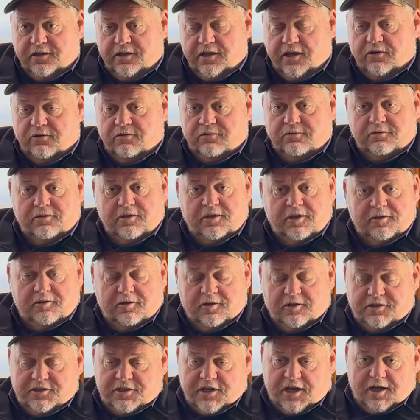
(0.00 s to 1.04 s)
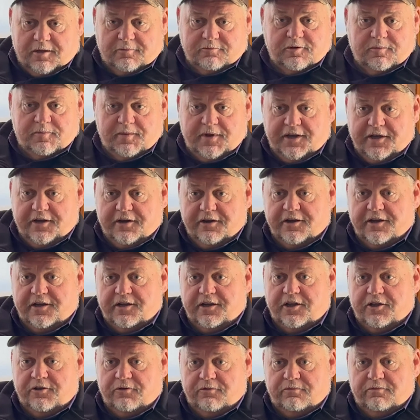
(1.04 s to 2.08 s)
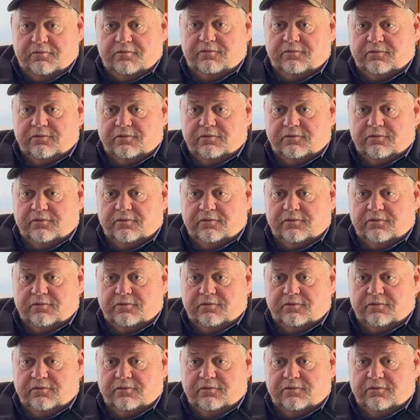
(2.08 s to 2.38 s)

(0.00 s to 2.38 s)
The jobs will be here in Newton.